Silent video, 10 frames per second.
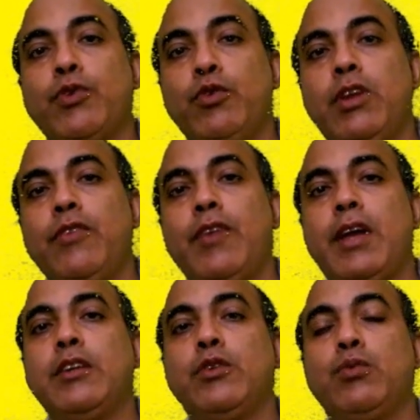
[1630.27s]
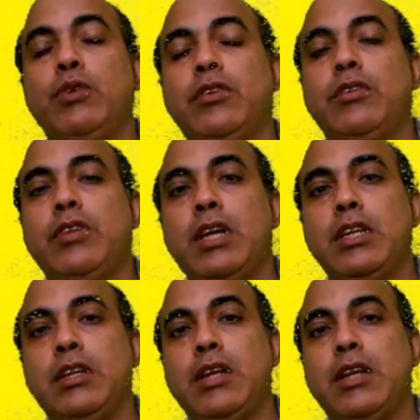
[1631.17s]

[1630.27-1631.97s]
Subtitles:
unique variance which is there in